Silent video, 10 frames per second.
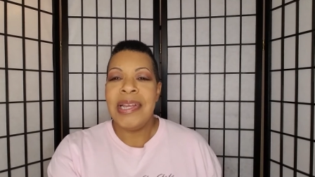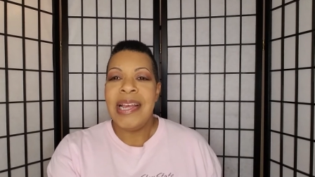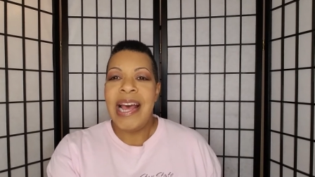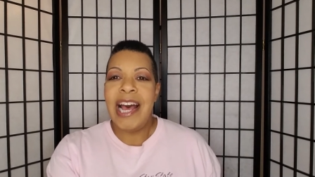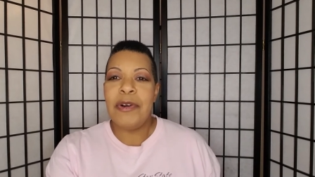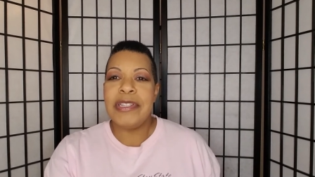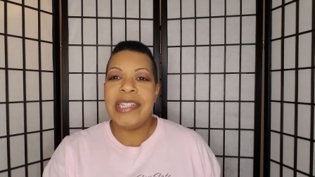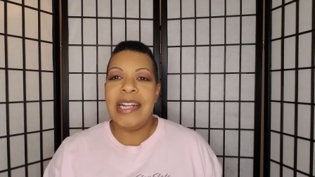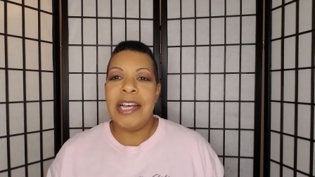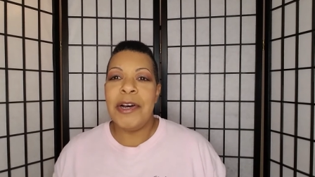how is
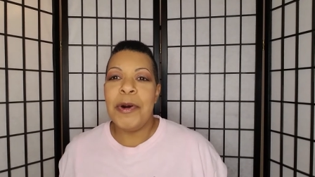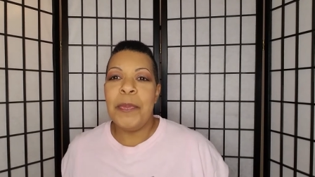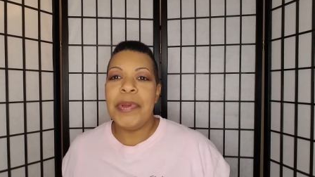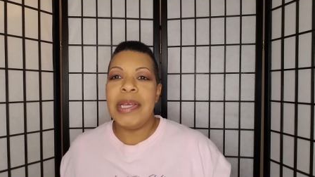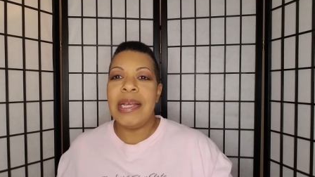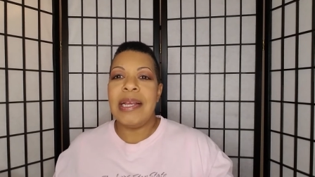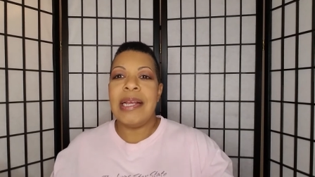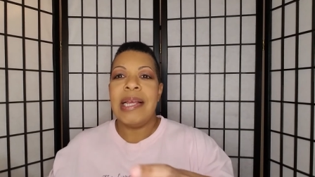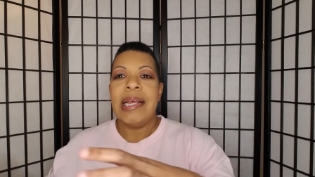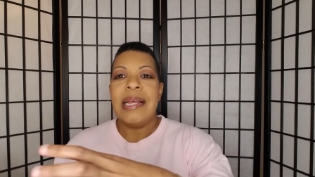that
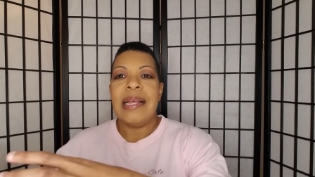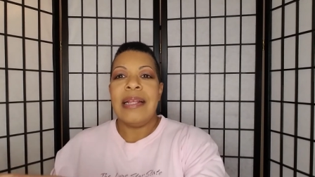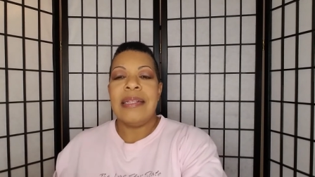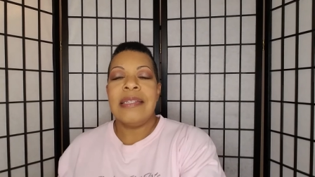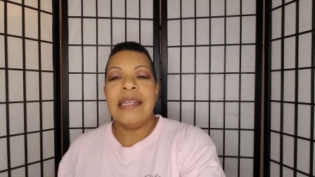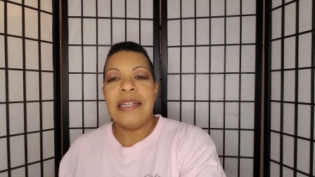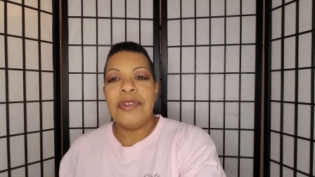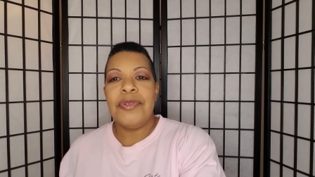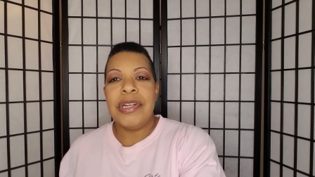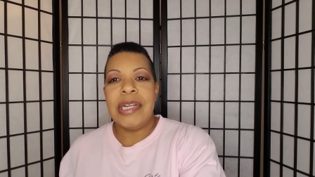helping to
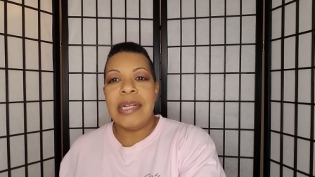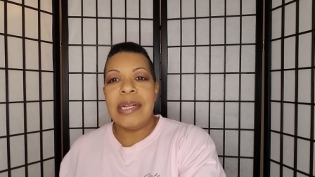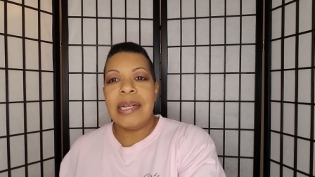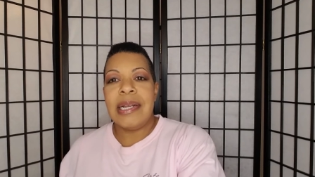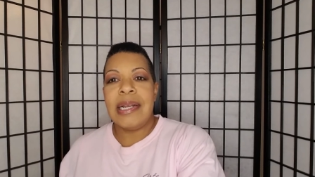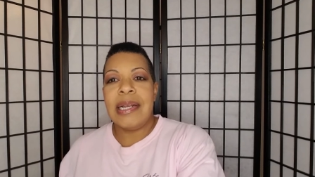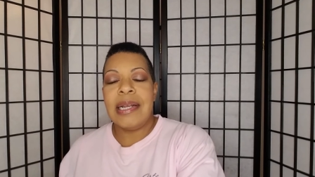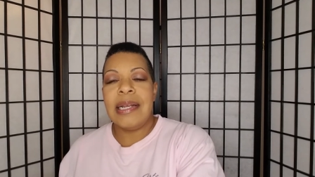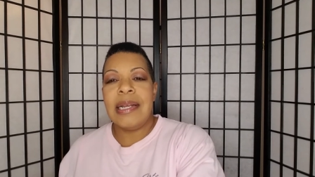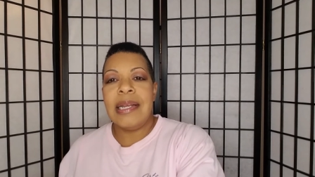integrate
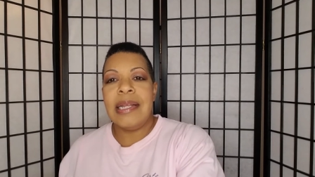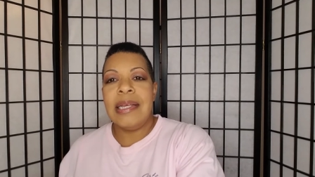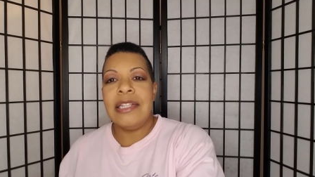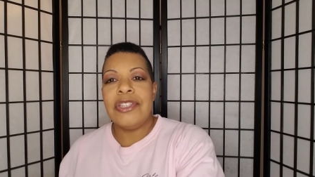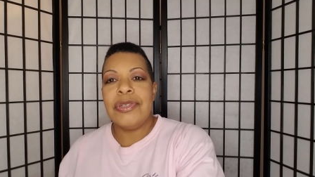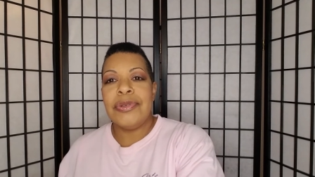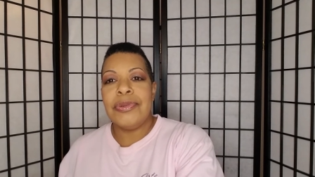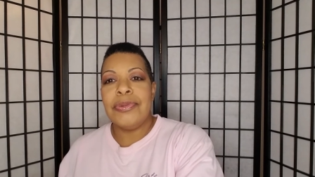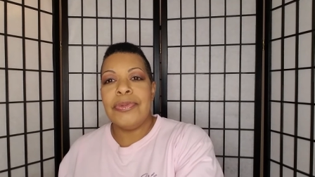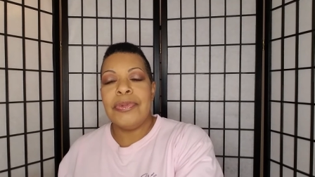
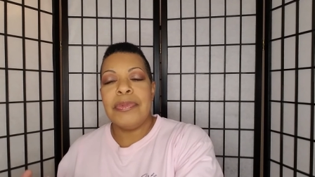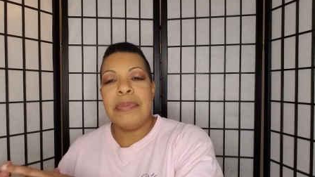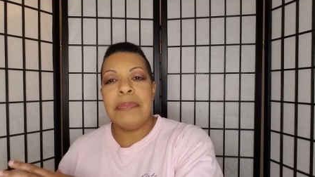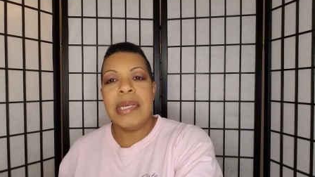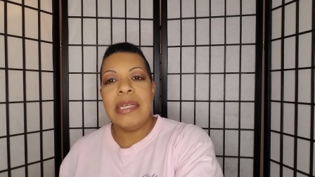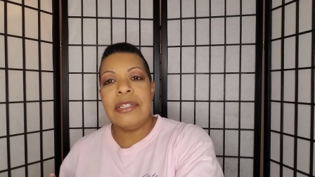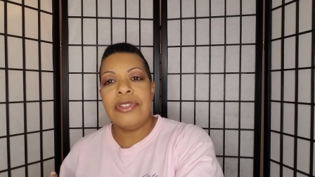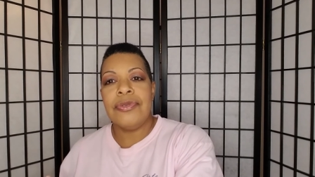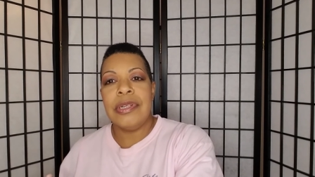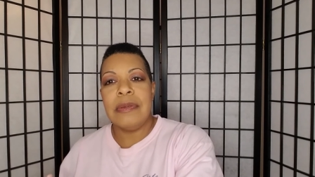into
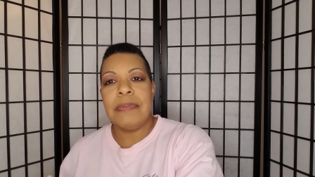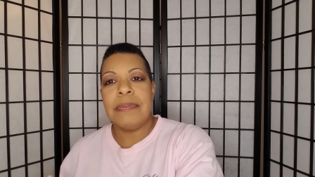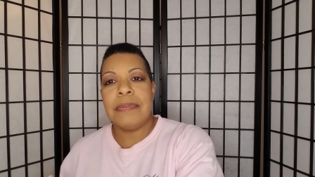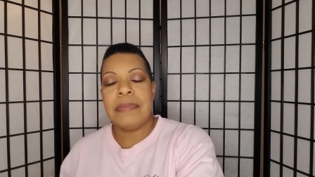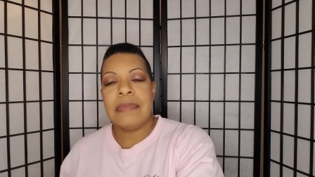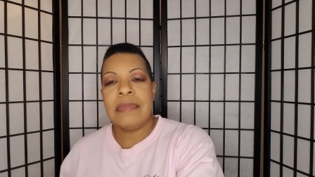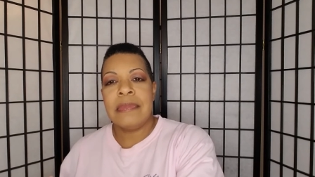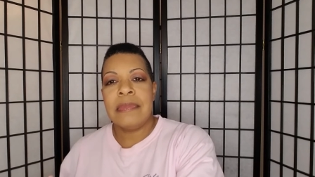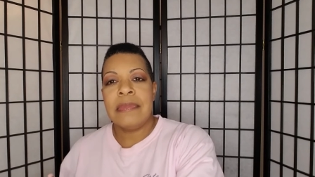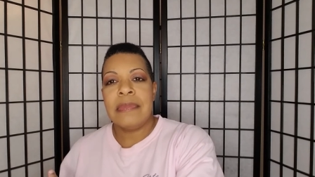mainstream
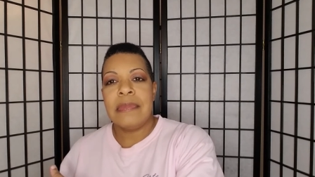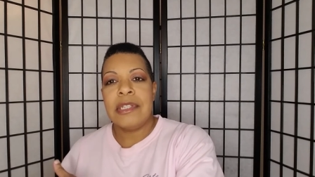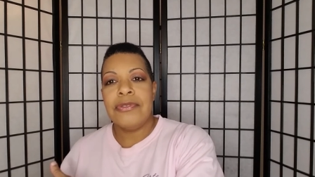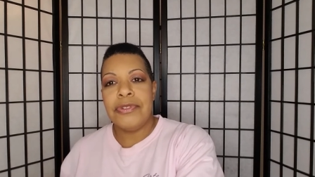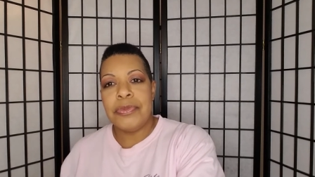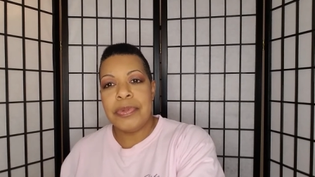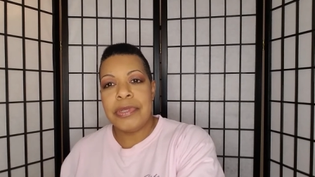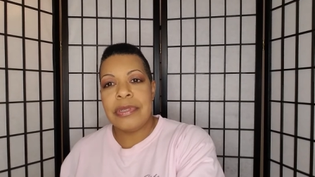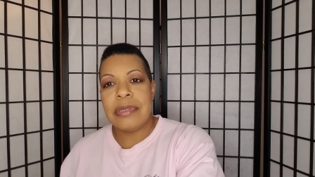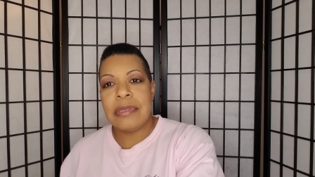
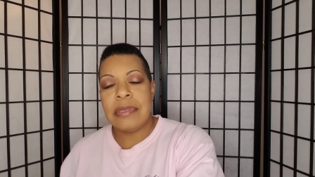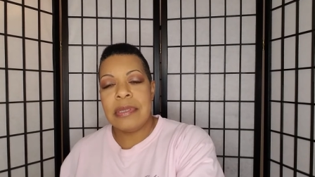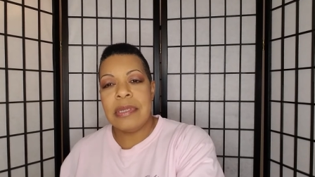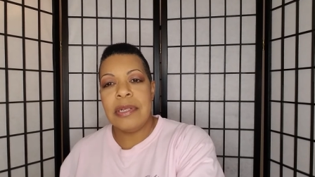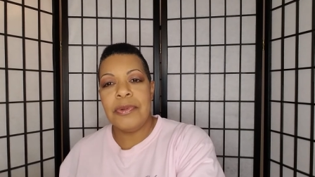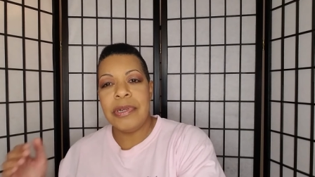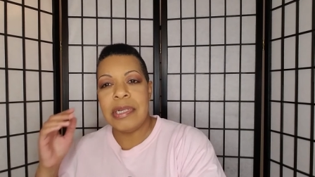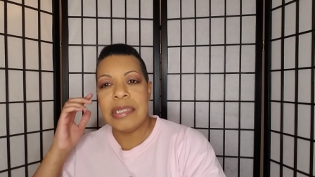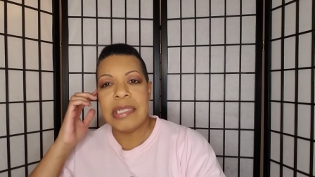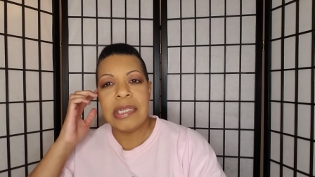groups and
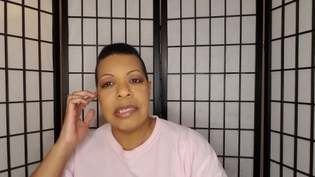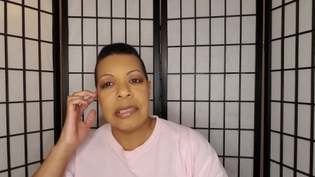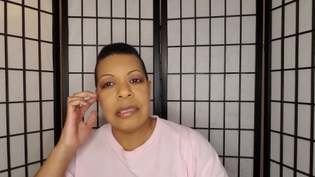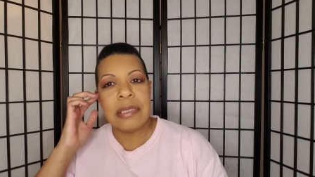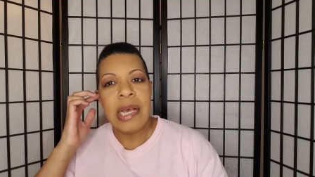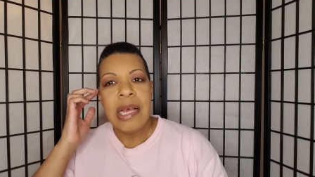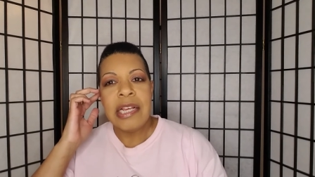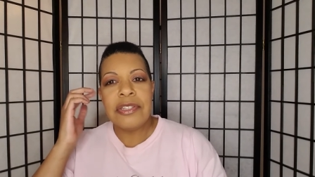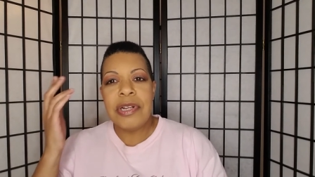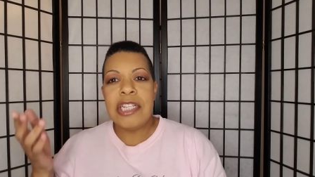organizations?
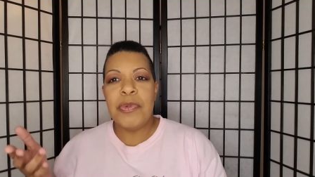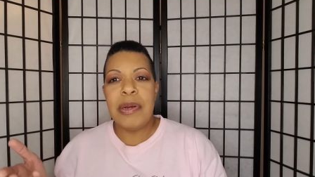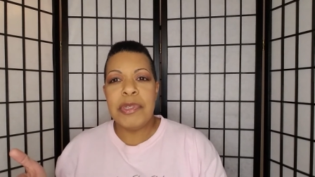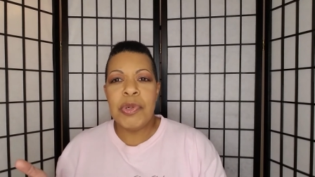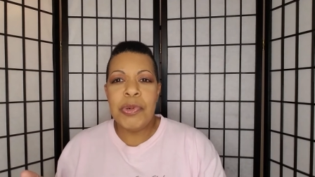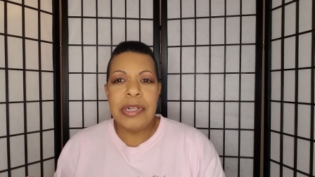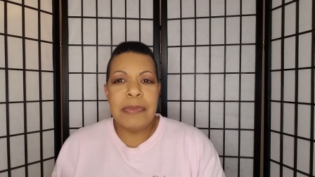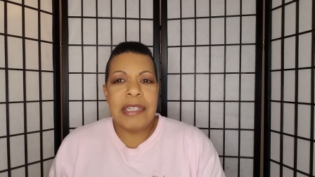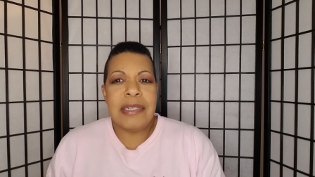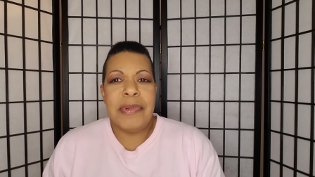And so that's why I'm torn,
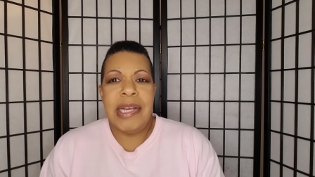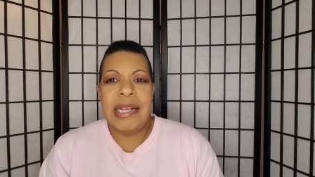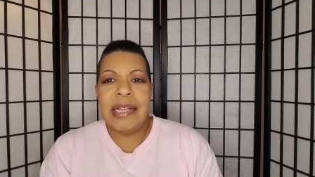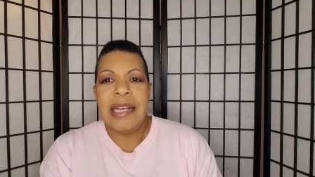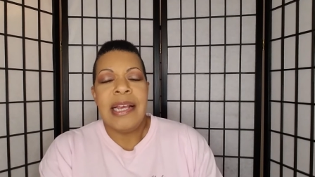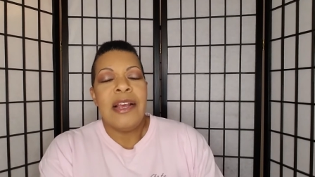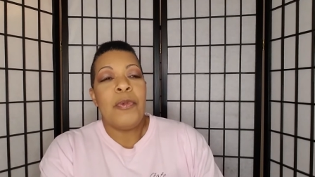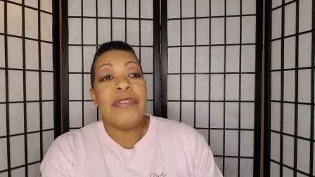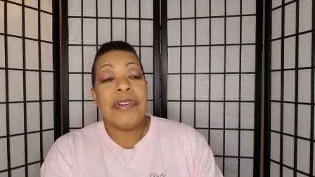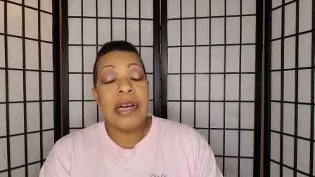because I'm like,
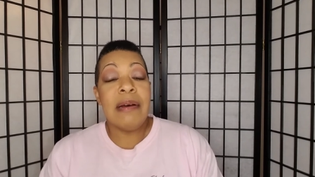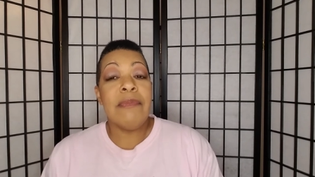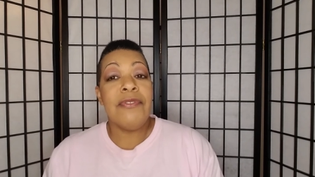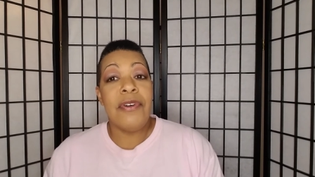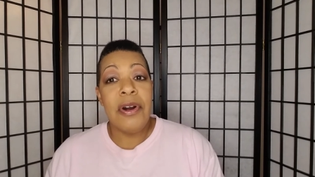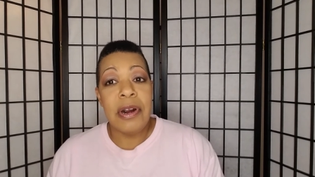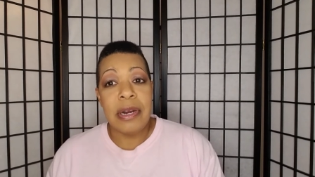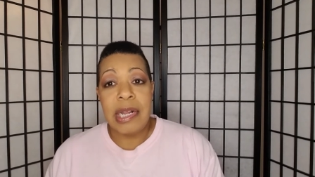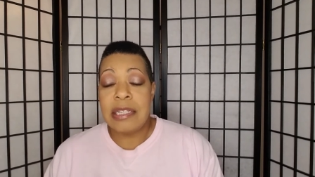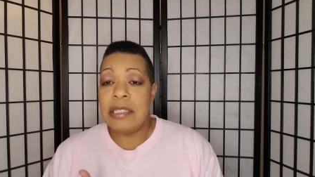we've come
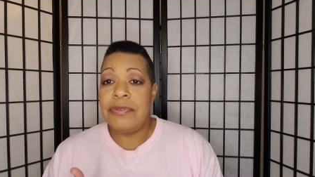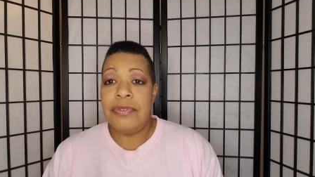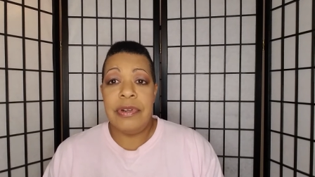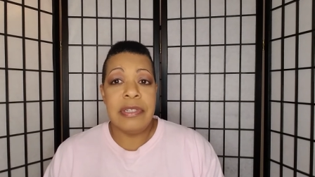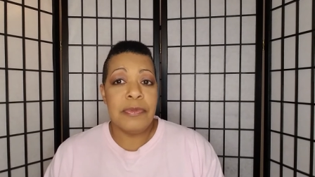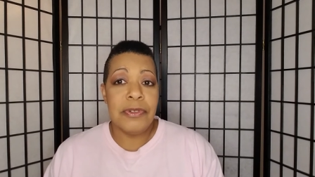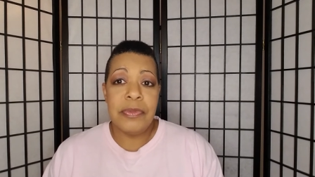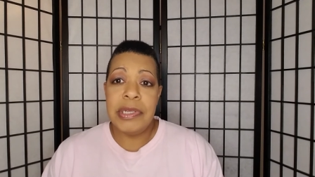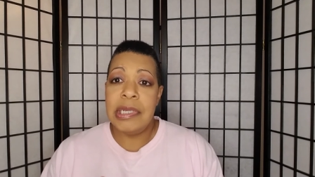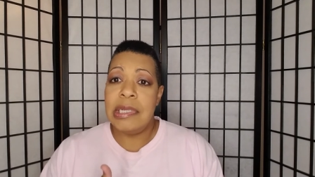far, like civil rights
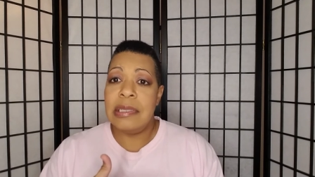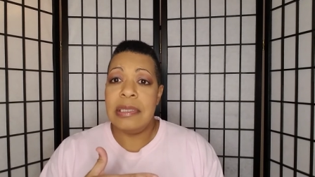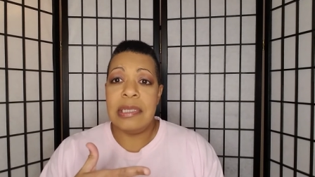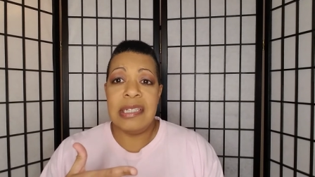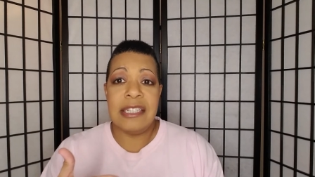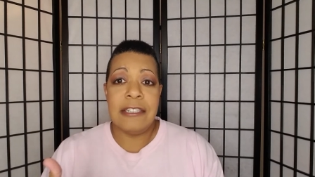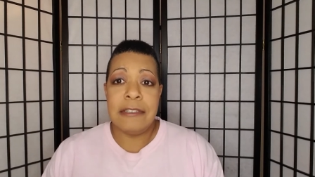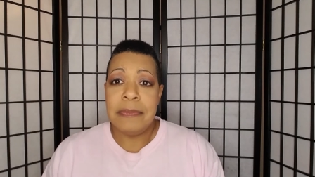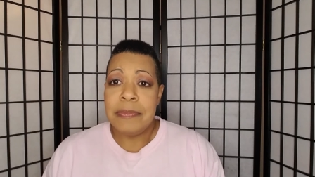movements, and,